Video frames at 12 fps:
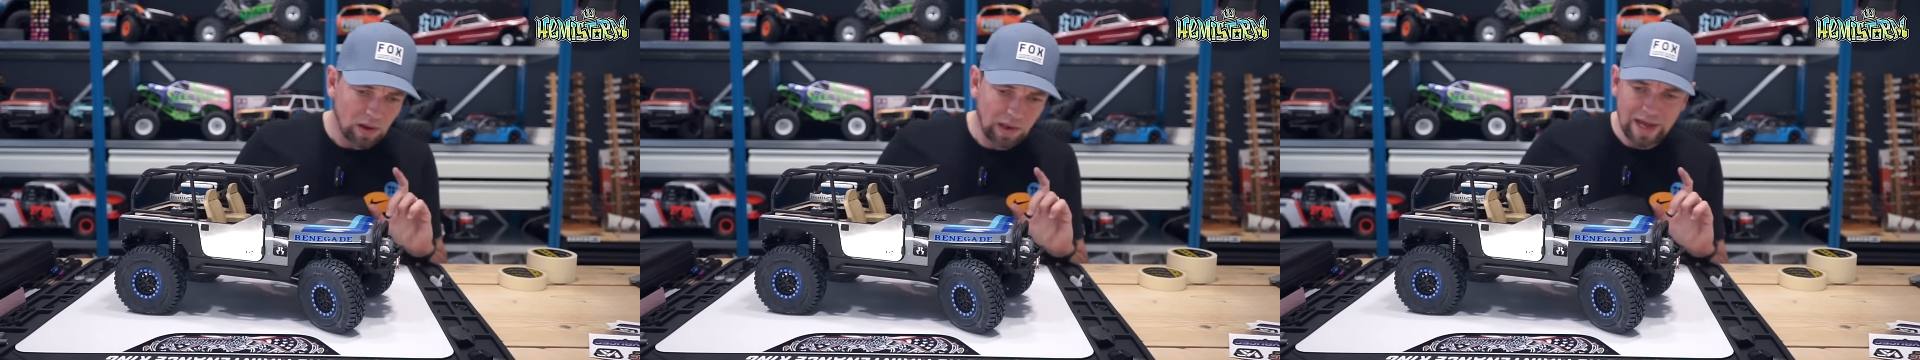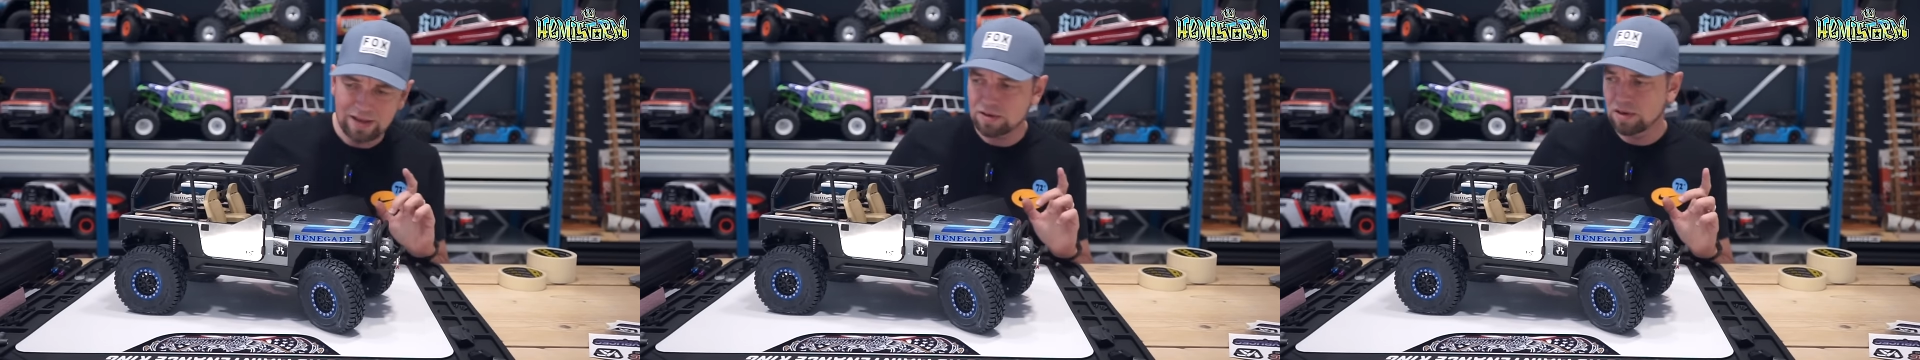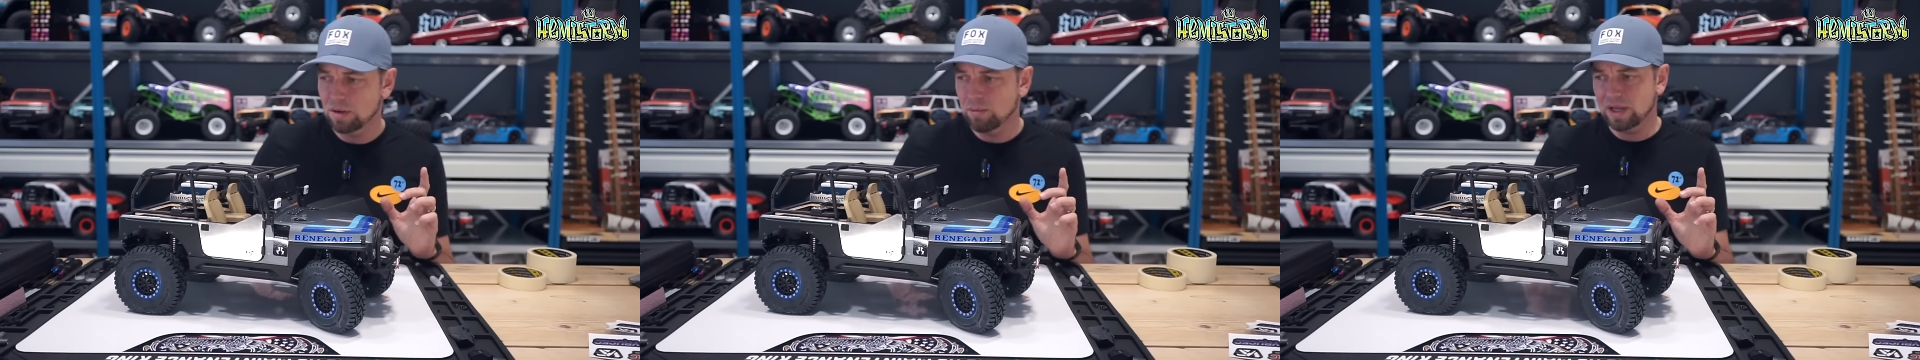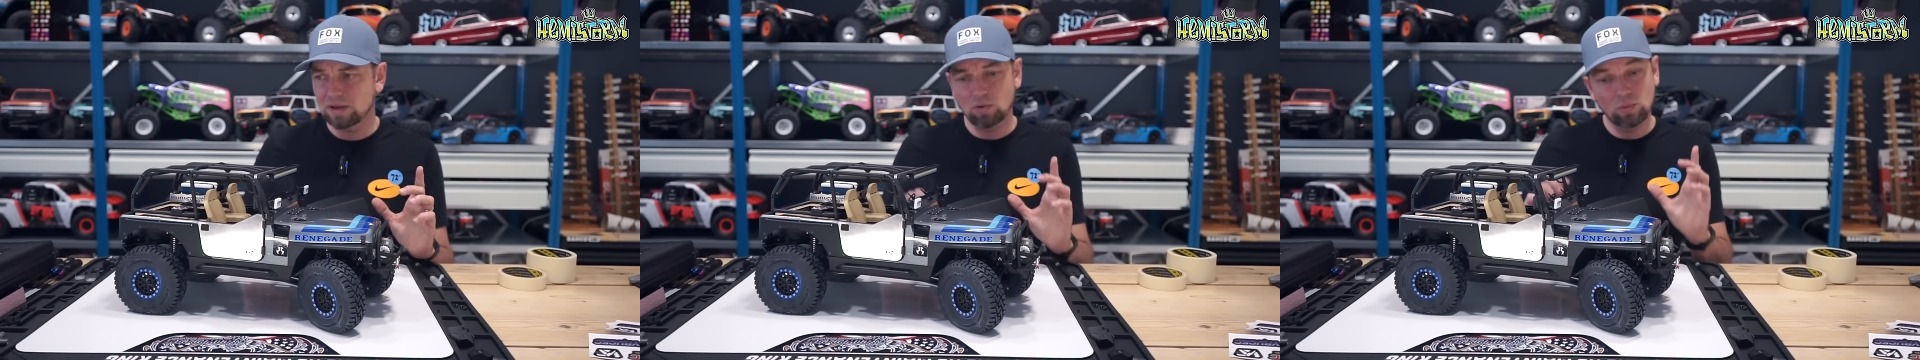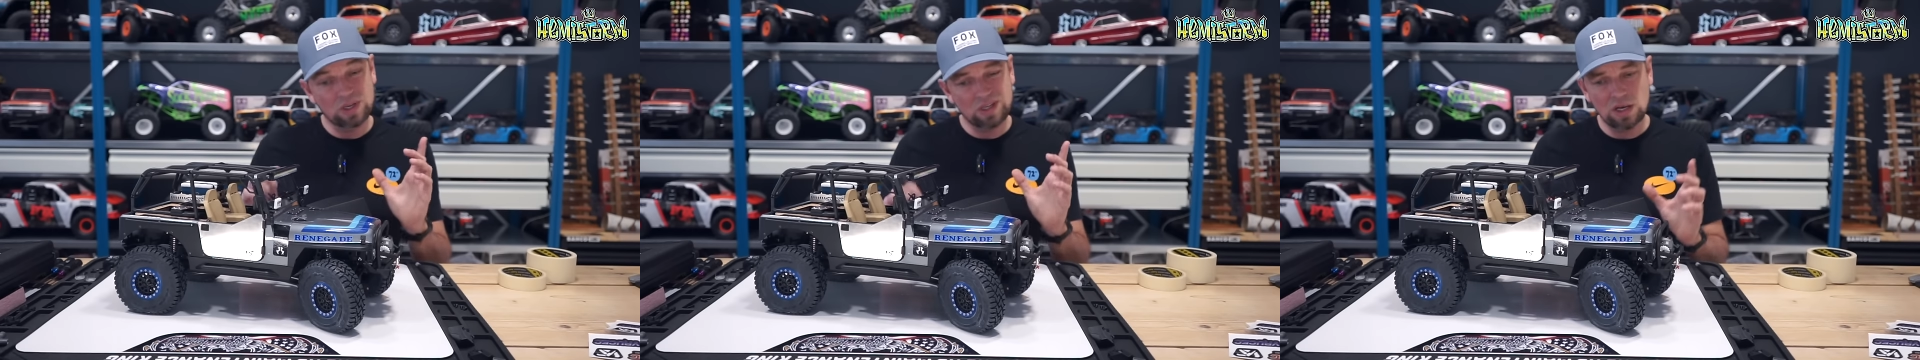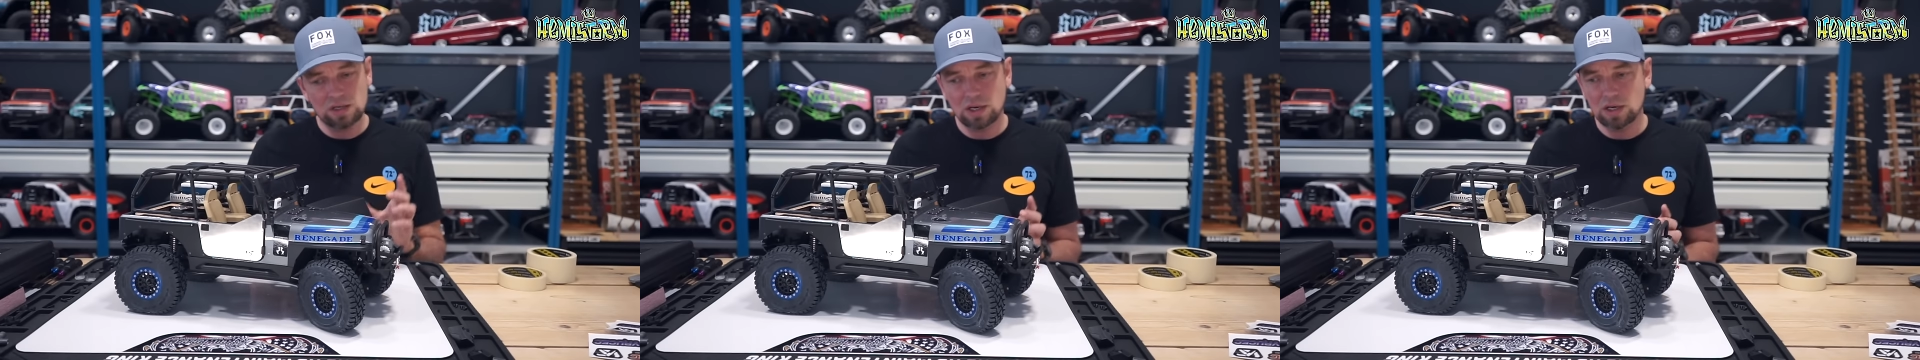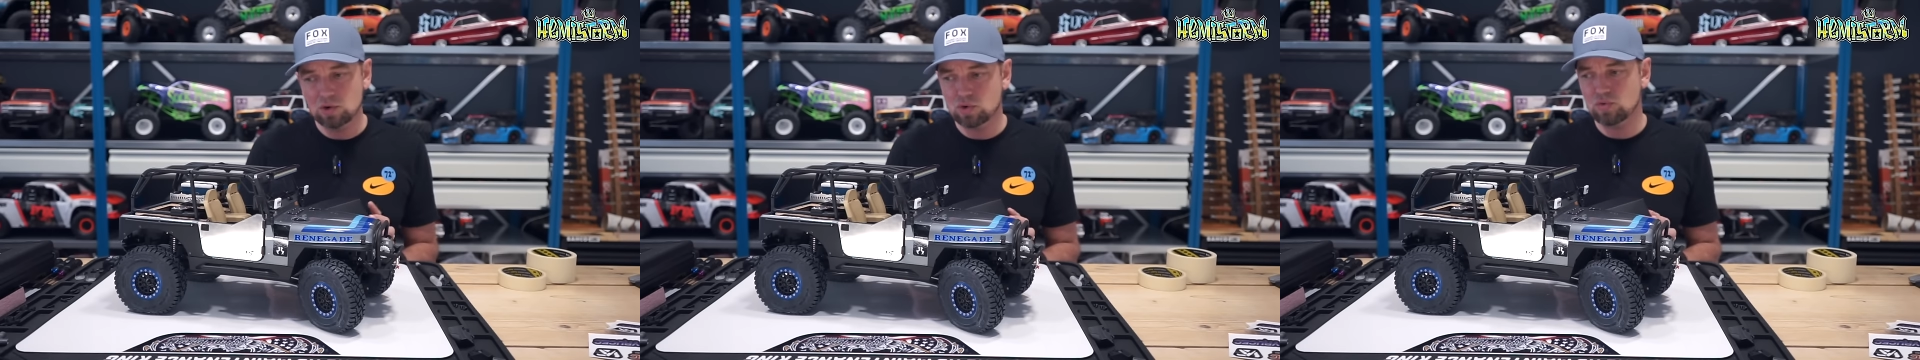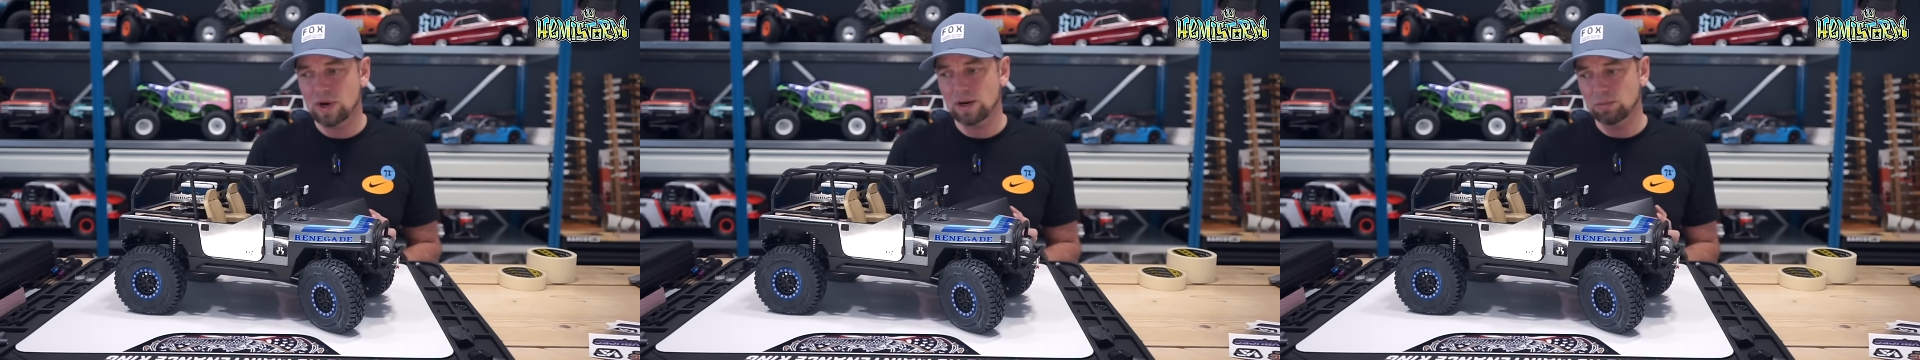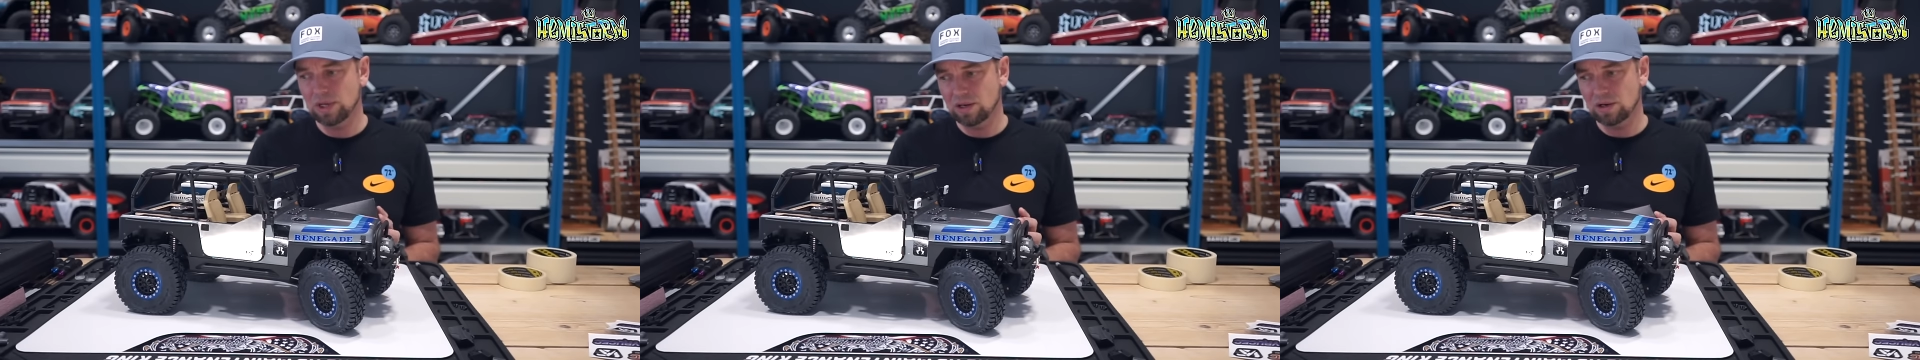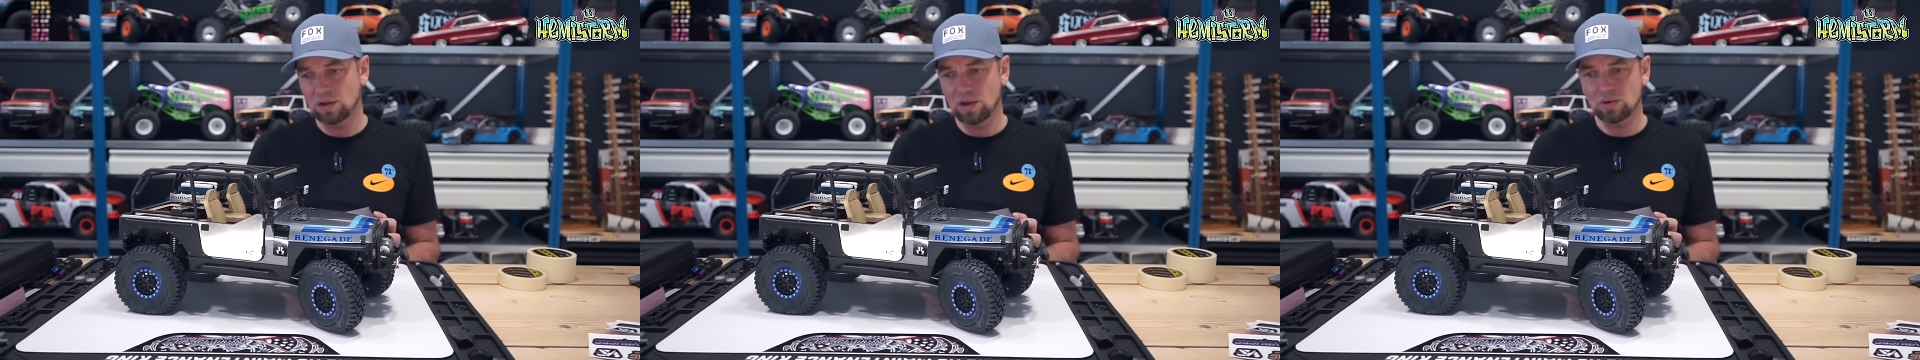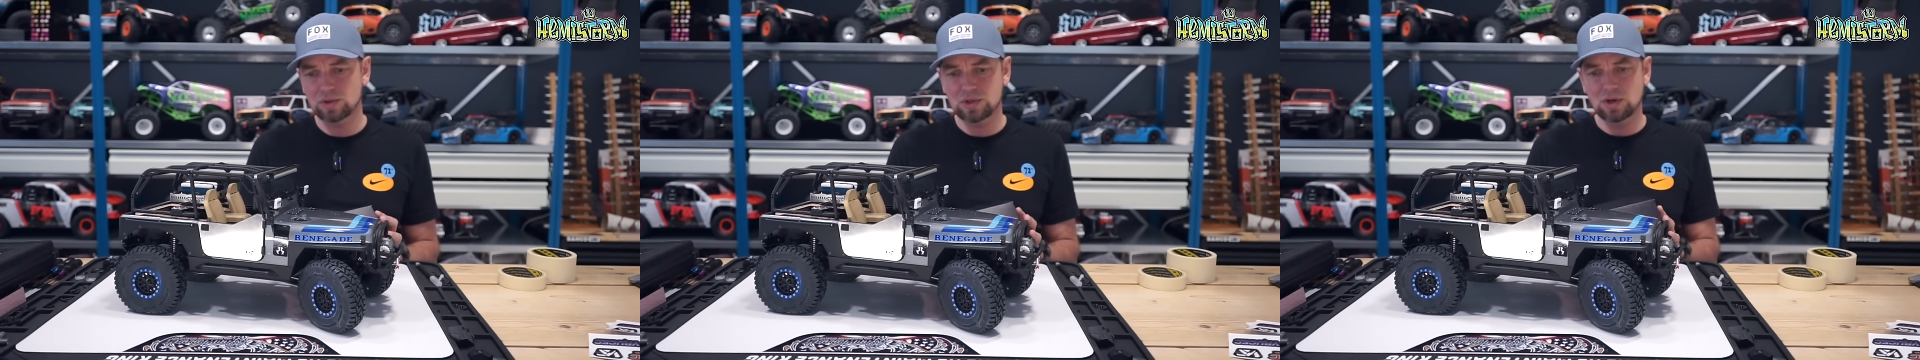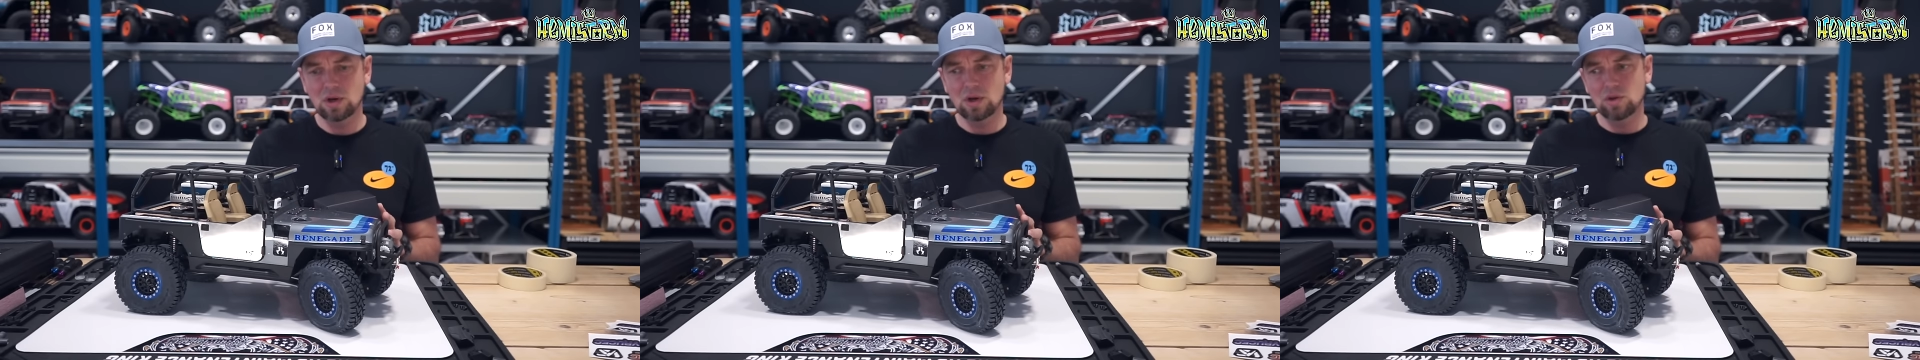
light gun metal, which is incredibly close